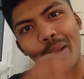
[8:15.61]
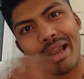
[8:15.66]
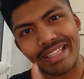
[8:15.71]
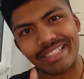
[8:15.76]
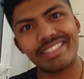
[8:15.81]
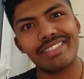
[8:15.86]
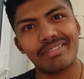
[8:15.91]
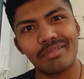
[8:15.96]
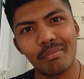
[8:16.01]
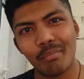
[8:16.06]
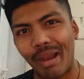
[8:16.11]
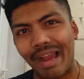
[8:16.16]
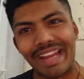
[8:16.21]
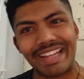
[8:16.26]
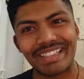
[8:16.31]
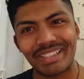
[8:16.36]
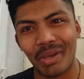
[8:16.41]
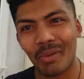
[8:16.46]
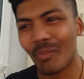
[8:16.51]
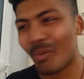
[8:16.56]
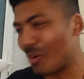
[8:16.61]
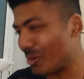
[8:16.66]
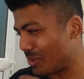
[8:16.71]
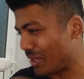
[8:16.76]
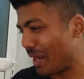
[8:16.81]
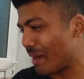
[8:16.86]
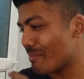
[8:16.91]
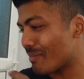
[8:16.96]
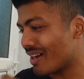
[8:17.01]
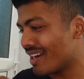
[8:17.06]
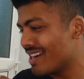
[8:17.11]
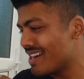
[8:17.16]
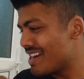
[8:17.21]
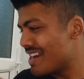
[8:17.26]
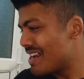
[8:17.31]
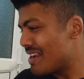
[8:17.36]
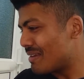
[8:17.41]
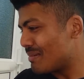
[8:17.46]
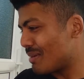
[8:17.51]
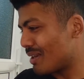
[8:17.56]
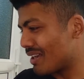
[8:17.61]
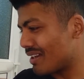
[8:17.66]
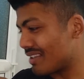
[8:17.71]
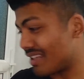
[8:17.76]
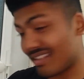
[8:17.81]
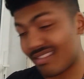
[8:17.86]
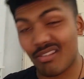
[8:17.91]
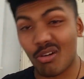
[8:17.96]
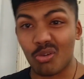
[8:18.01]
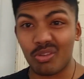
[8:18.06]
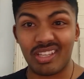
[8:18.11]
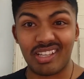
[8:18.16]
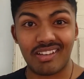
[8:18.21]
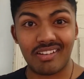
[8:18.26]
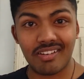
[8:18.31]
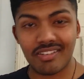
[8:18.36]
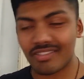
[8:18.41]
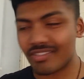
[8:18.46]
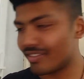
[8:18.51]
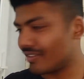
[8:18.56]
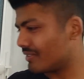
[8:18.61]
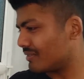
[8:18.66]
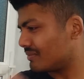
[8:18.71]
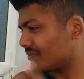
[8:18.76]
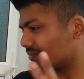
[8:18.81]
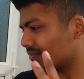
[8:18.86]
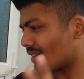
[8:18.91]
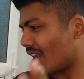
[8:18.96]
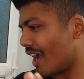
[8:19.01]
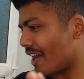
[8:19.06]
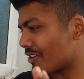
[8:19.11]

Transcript: bite bite the warhammer uh, or the crystal?